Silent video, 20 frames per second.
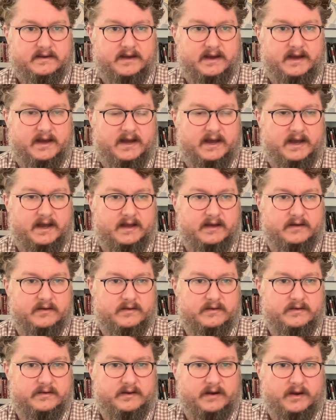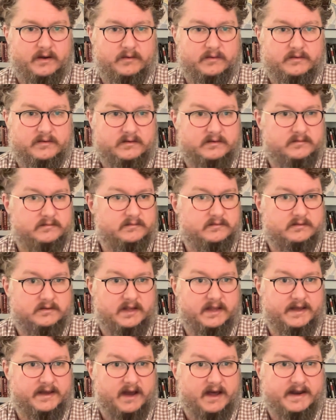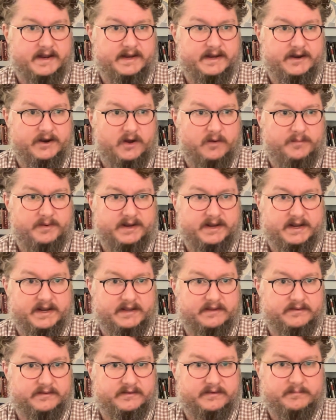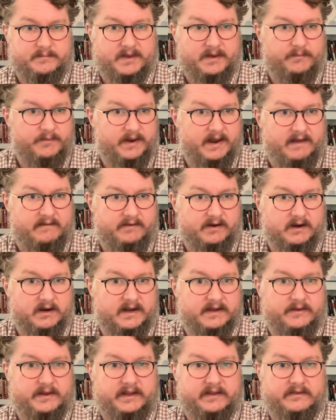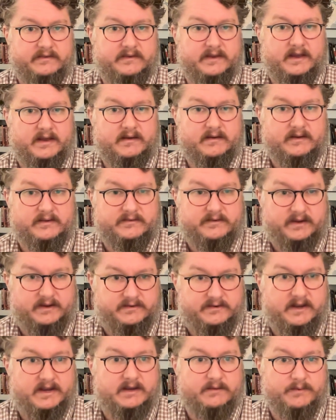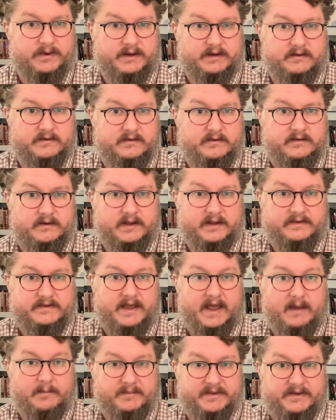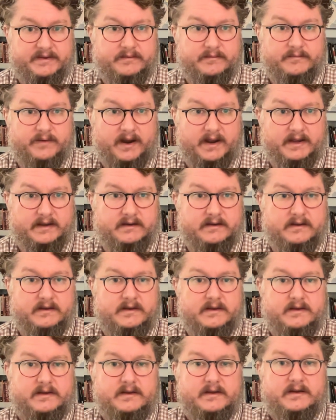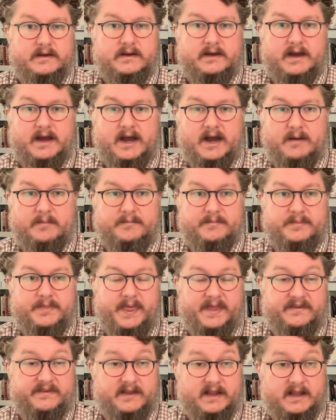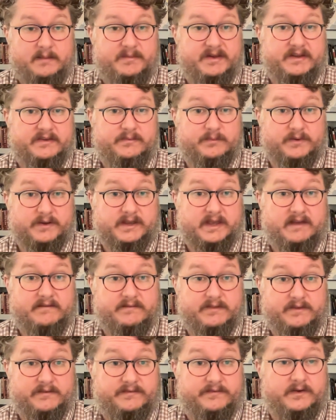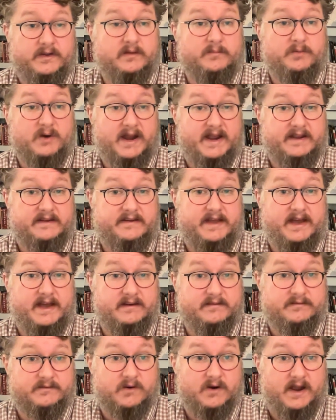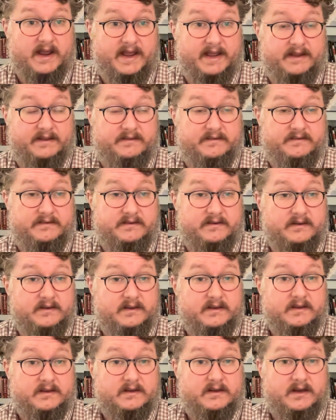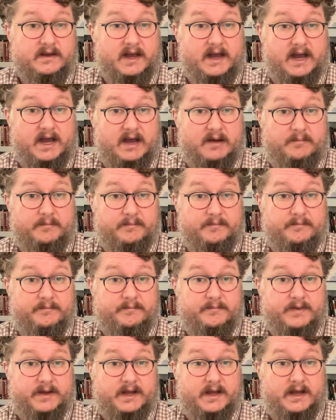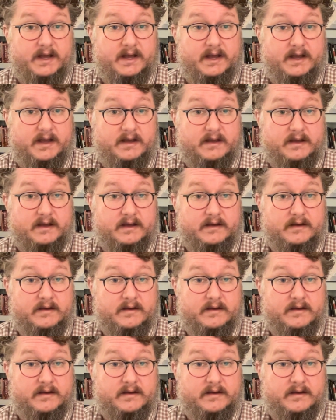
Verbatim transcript: uh, you know click on it and open it and submit whatever it's a, a, genuine attempt right um, the syllabus will give the full breakdown of grades um, uh,